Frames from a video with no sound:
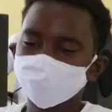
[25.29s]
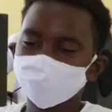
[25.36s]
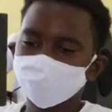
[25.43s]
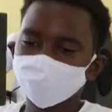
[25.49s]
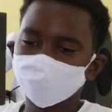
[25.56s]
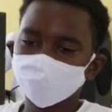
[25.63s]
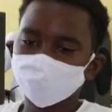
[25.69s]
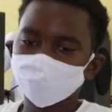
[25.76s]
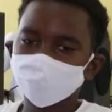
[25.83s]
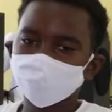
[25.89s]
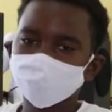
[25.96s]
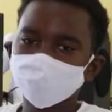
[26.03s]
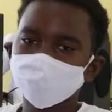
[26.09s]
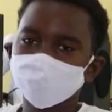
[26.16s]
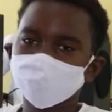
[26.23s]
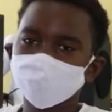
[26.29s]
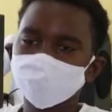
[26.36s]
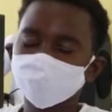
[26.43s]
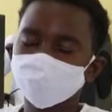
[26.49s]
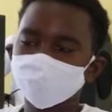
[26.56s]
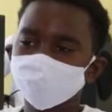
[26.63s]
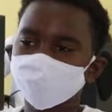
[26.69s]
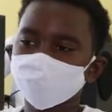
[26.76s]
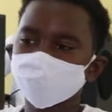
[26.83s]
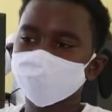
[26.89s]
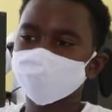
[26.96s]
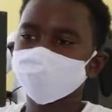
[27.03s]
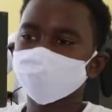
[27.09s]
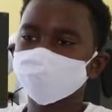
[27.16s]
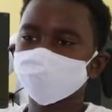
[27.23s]
at the Y and at home when you
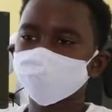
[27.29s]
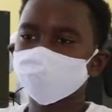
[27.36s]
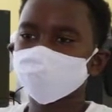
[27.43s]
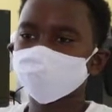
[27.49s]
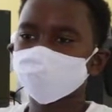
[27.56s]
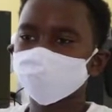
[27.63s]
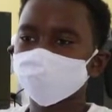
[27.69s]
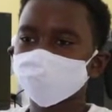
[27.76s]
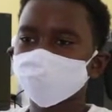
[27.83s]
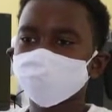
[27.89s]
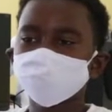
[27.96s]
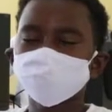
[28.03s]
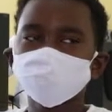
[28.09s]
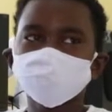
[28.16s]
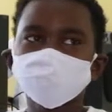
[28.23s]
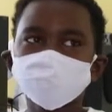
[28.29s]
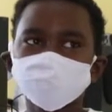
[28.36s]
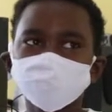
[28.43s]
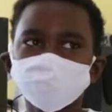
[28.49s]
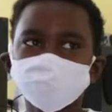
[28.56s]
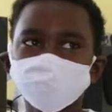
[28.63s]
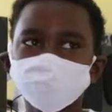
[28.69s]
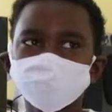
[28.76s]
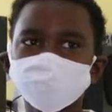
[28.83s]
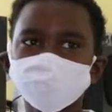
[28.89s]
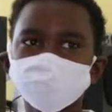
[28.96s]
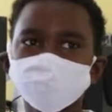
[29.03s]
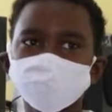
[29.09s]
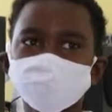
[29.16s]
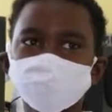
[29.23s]
submit your work, sometimes
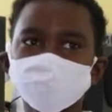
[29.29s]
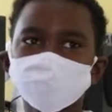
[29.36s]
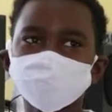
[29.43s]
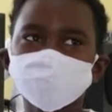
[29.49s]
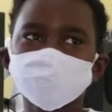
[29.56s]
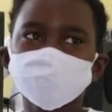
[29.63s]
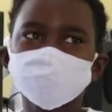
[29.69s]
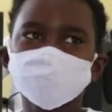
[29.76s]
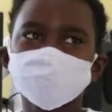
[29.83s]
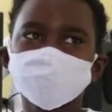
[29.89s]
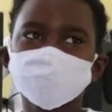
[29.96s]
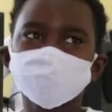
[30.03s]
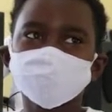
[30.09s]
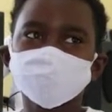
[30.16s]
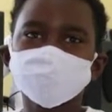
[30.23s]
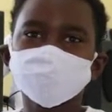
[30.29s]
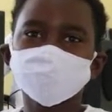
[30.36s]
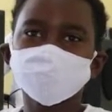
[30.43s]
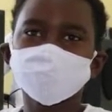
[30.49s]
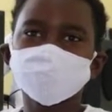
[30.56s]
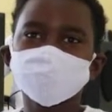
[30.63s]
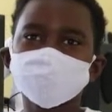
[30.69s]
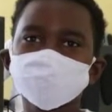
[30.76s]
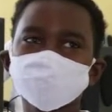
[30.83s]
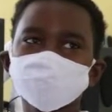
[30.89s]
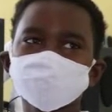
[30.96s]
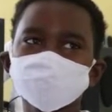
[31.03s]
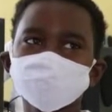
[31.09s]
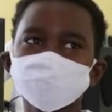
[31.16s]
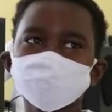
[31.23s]
it doesn't give you a full grade.
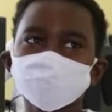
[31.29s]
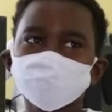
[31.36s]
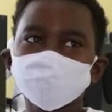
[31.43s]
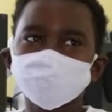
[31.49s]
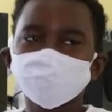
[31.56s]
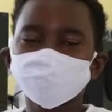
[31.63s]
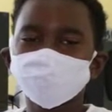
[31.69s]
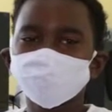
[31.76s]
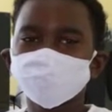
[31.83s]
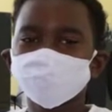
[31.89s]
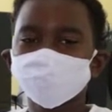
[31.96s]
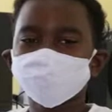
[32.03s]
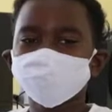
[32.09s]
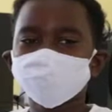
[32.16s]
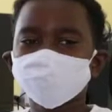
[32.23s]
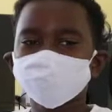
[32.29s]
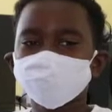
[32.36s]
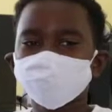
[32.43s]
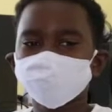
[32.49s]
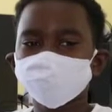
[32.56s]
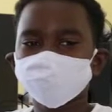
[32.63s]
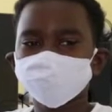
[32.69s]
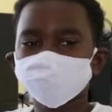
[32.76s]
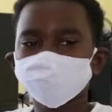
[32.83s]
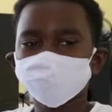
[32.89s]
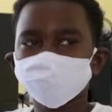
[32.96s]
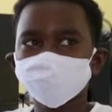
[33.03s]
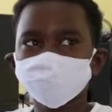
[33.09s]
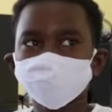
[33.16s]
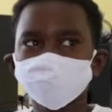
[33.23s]
Like when you get a thing
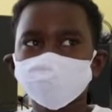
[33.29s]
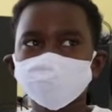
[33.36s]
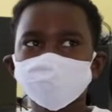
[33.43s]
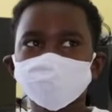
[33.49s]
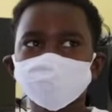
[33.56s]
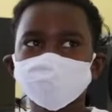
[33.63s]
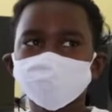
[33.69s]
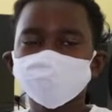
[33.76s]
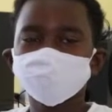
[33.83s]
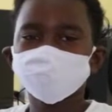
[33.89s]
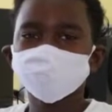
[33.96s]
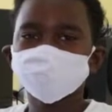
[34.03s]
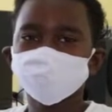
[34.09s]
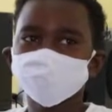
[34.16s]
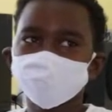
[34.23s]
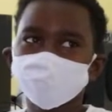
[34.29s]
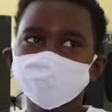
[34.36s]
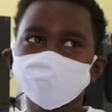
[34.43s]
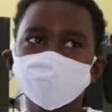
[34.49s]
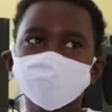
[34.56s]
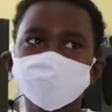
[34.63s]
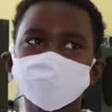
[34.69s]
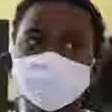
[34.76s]
correct, it sometimes wrong it.